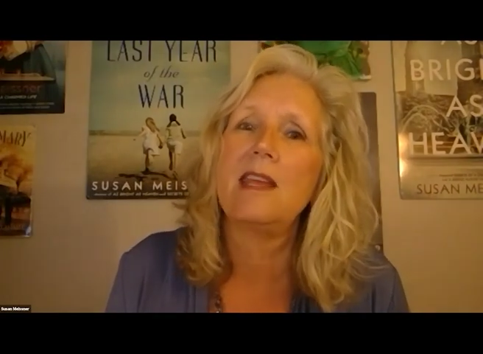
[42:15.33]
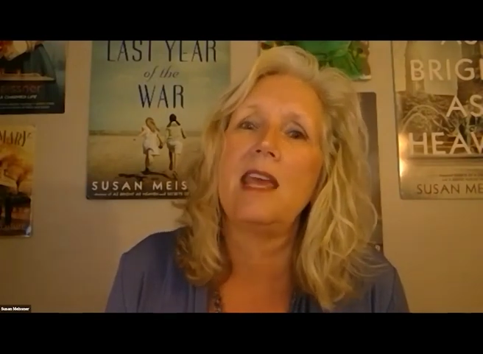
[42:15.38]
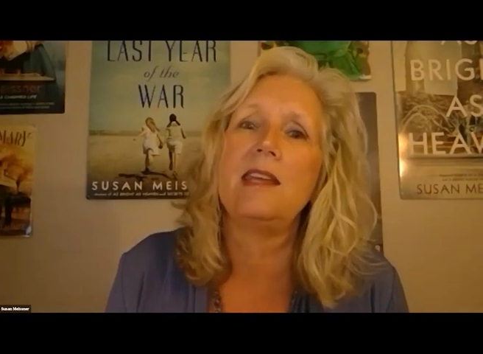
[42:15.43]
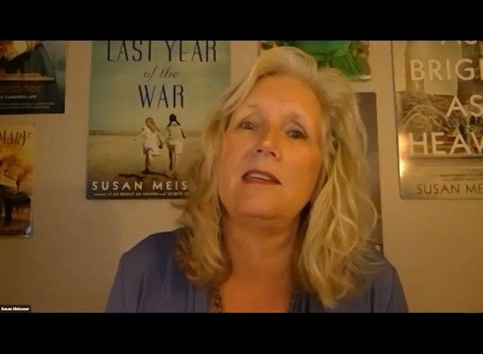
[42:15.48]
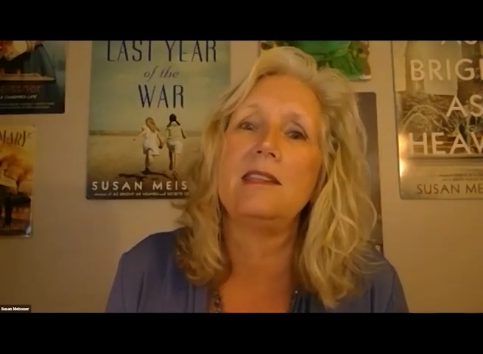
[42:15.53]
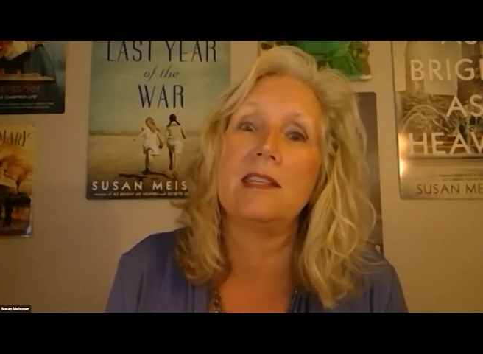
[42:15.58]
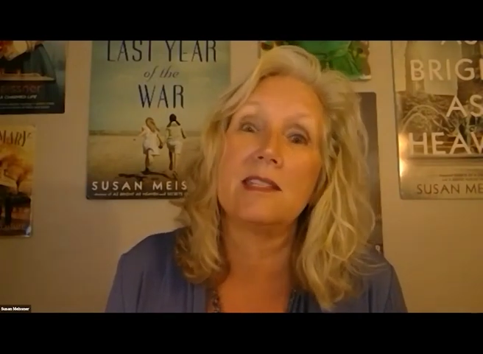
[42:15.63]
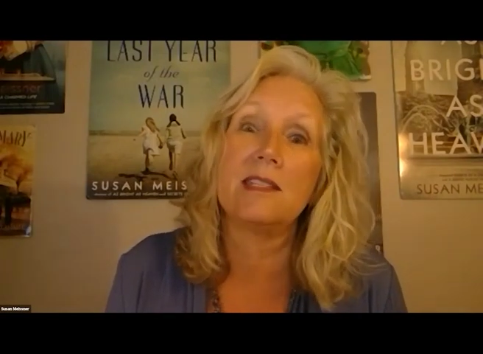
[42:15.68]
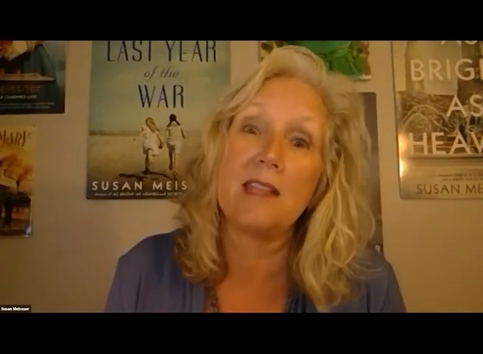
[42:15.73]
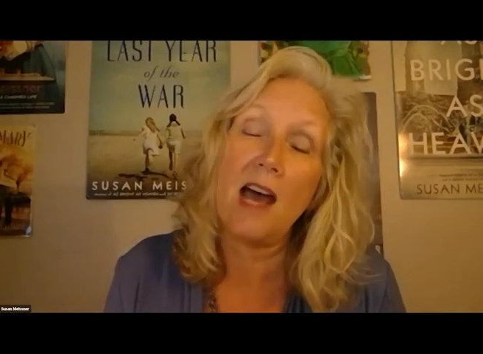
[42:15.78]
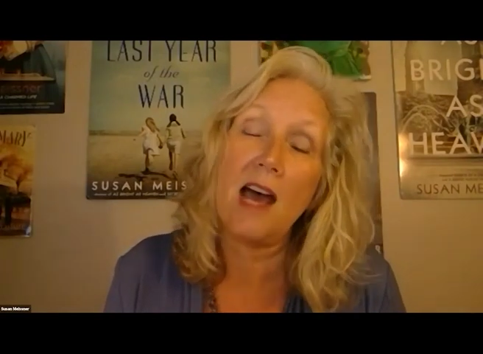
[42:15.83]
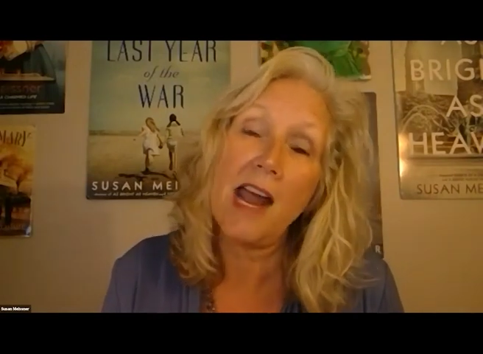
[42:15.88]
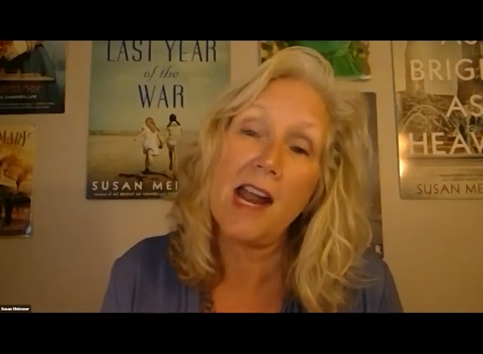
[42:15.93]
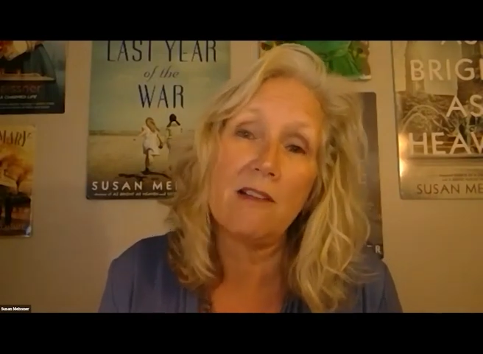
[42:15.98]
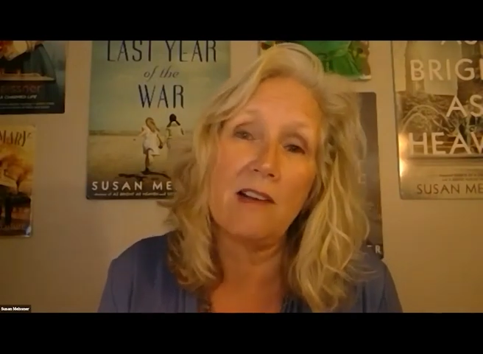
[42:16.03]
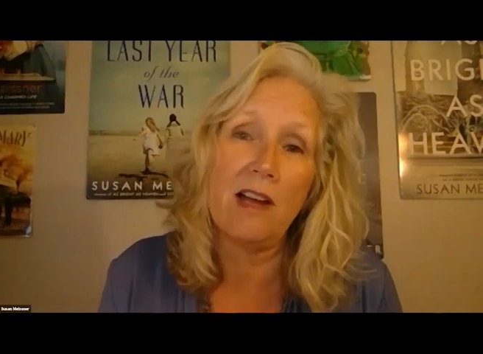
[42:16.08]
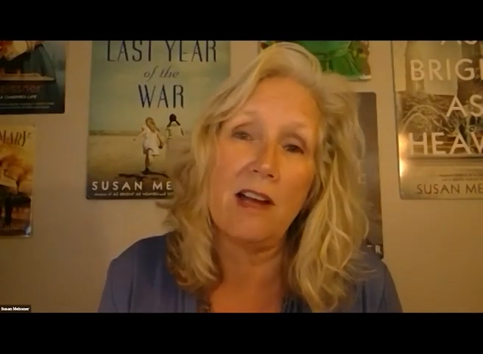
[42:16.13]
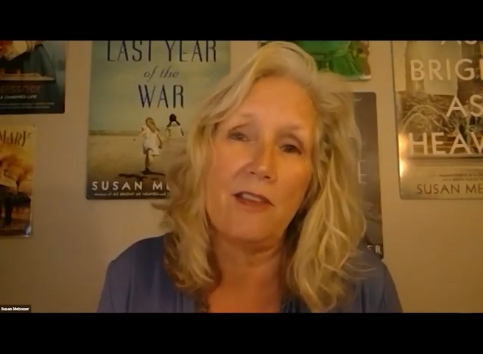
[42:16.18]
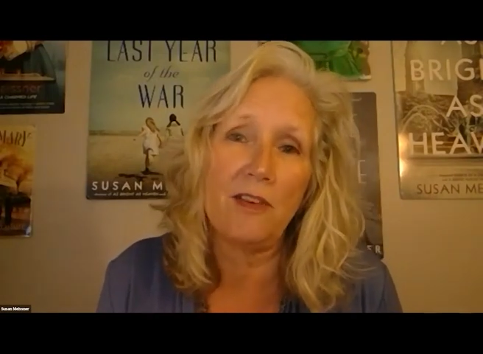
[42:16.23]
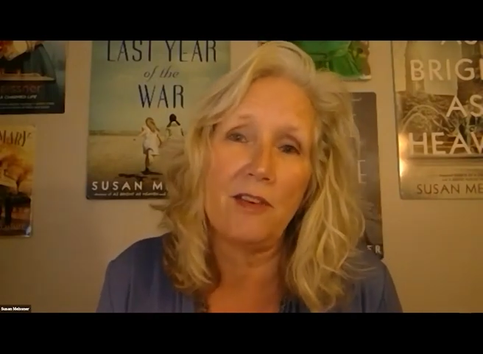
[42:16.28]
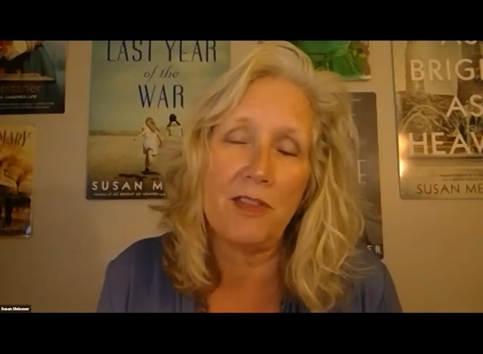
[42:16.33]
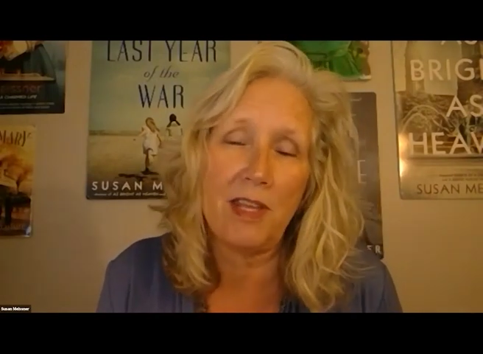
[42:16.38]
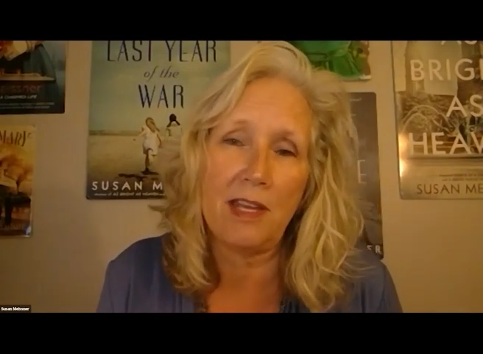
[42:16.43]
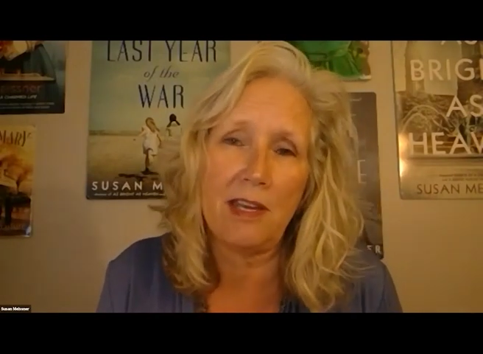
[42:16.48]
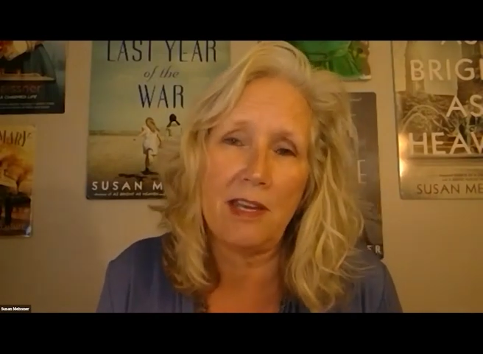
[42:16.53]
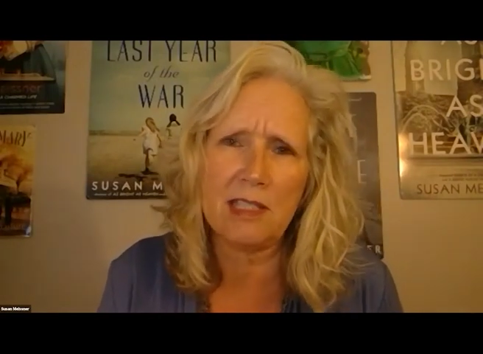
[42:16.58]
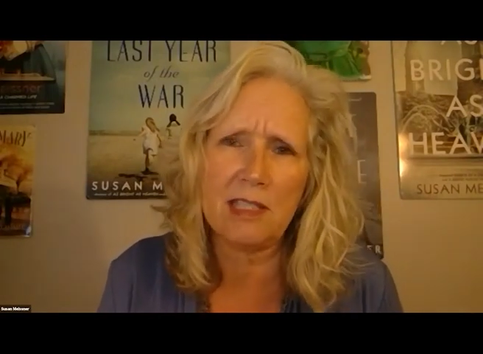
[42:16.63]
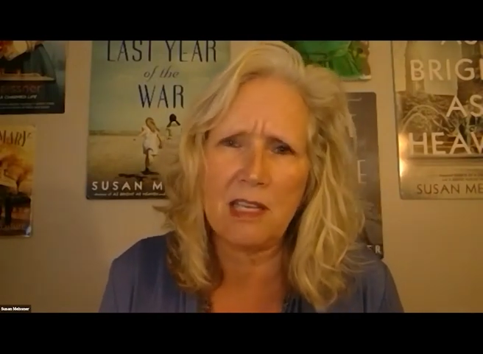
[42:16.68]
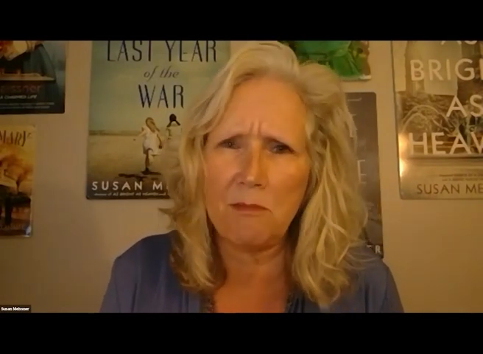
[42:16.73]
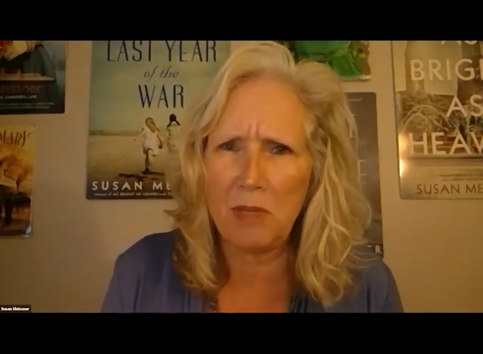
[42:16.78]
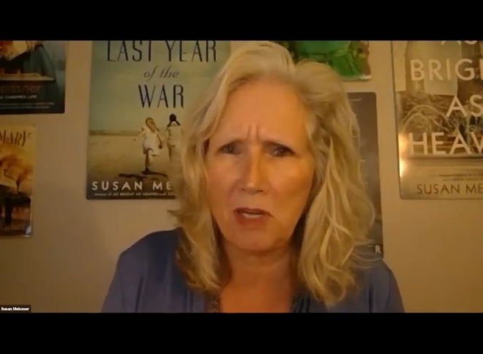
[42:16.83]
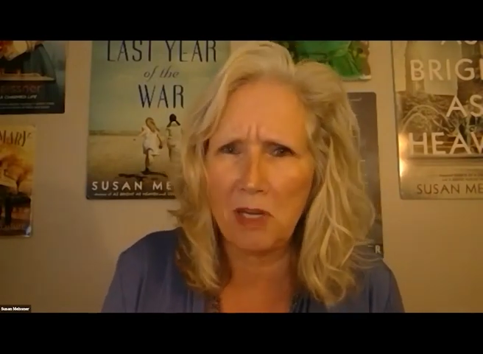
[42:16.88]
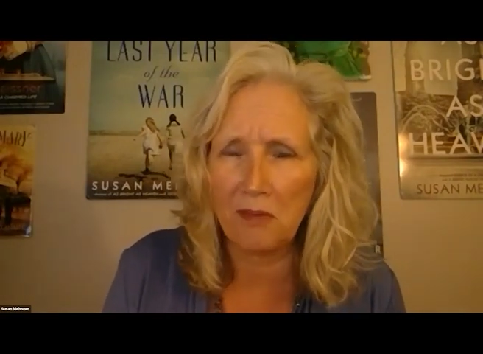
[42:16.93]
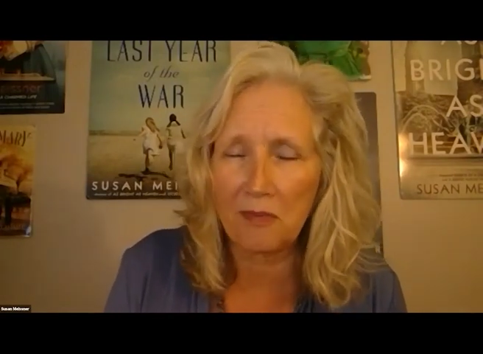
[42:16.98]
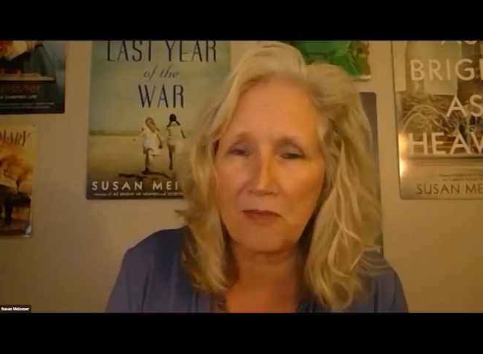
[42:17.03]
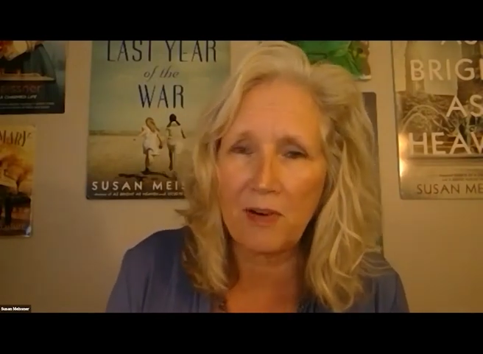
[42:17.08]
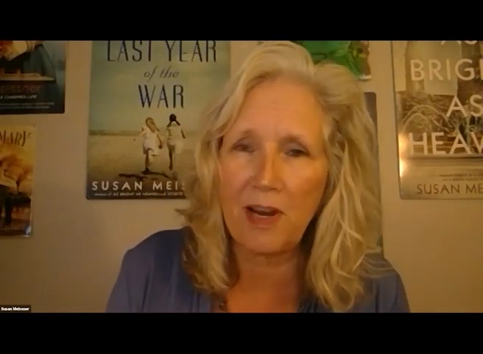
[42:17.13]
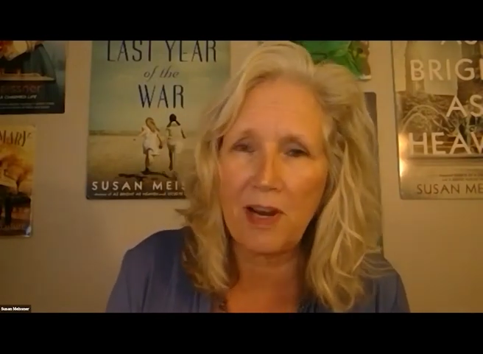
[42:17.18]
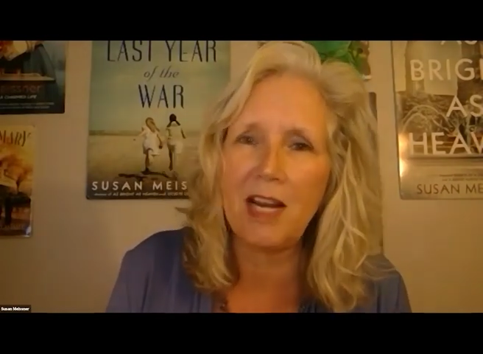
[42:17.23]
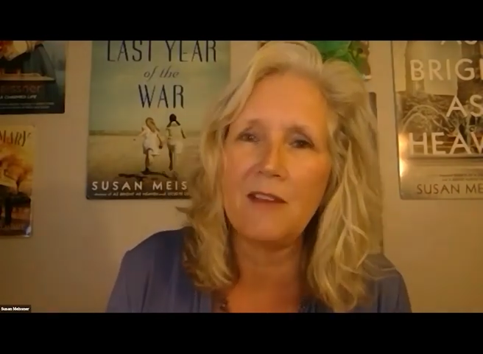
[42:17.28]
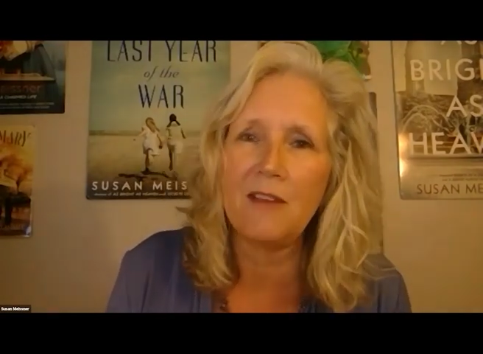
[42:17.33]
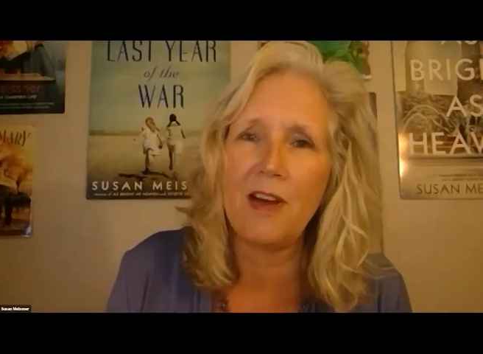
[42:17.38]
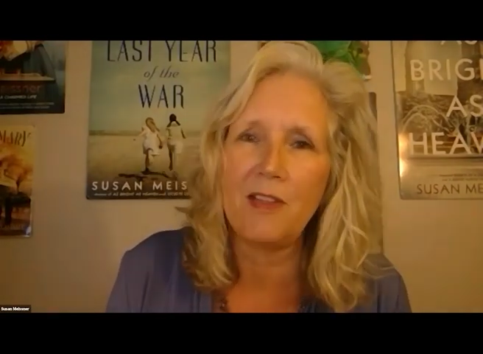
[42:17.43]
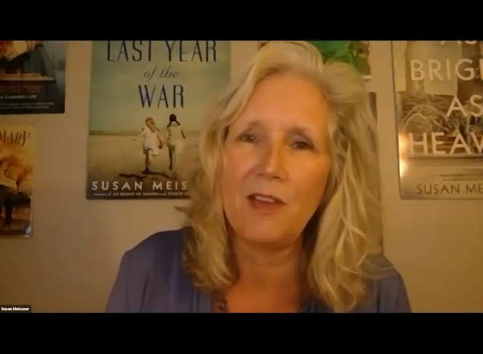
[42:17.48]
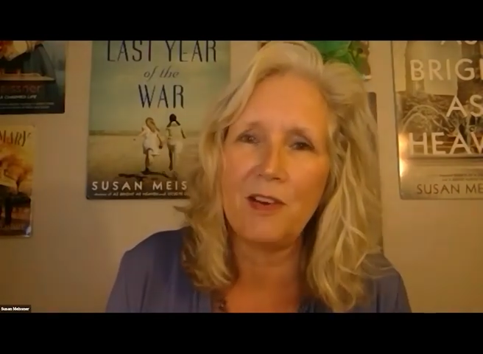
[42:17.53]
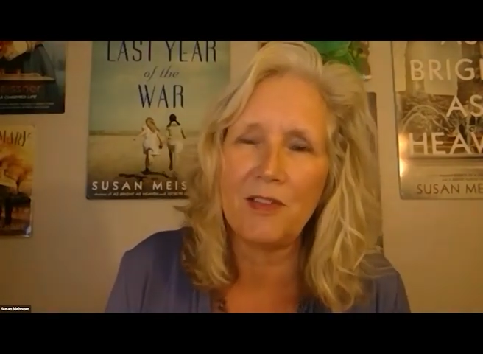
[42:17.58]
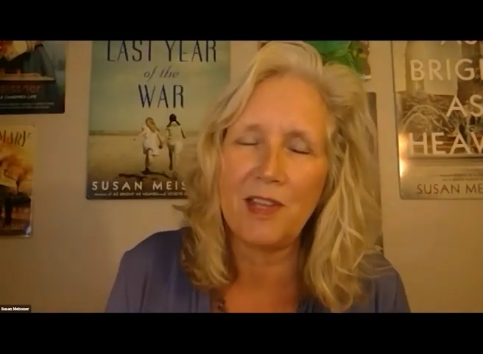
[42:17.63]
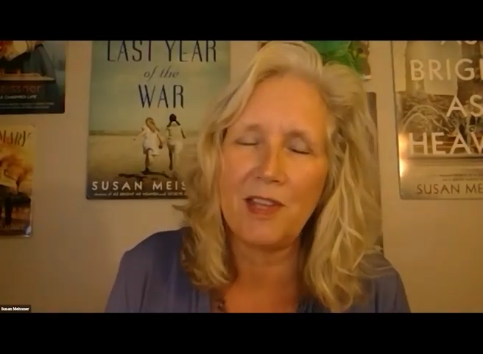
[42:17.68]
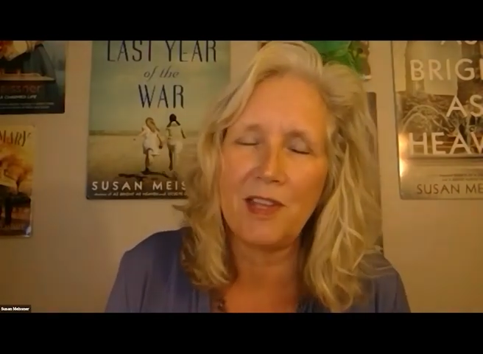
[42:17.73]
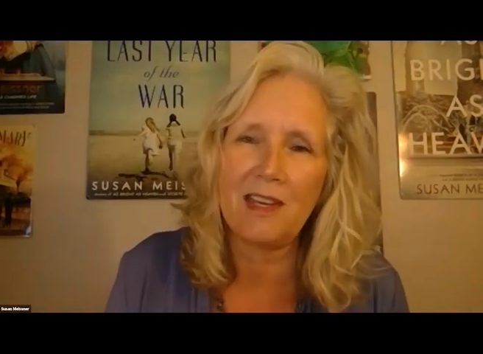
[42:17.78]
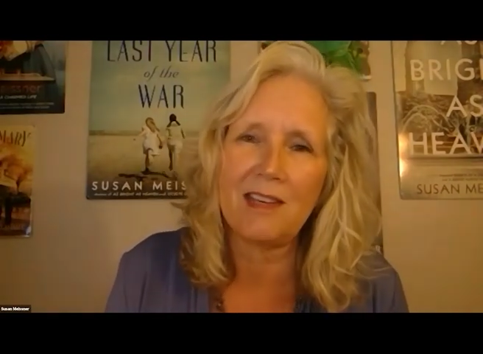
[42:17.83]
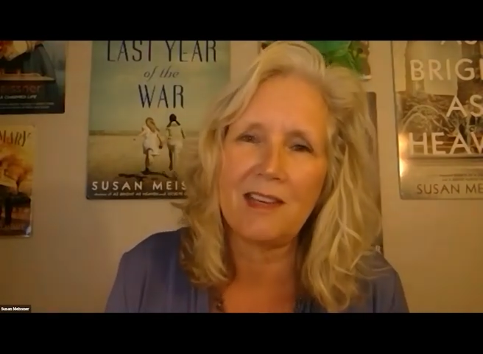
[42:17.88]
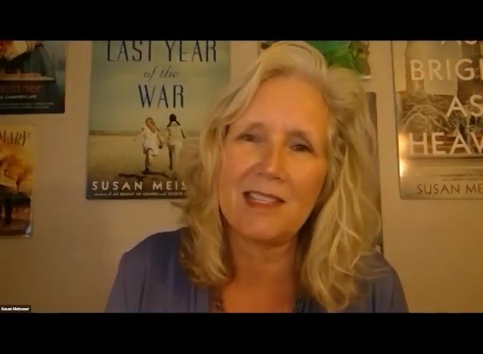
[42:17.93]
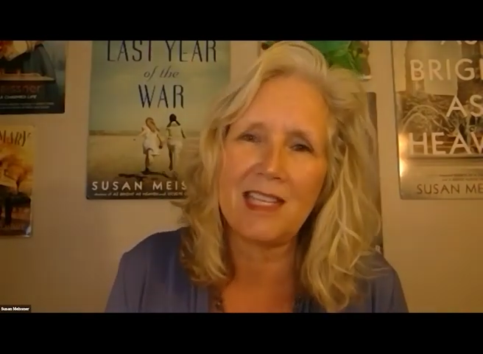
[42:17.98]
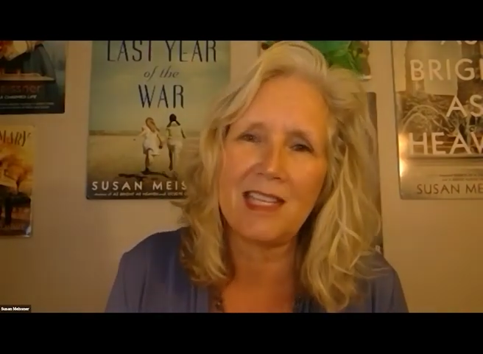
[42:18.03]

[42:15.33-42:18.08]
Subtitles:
and desire other things and be afraid of other things.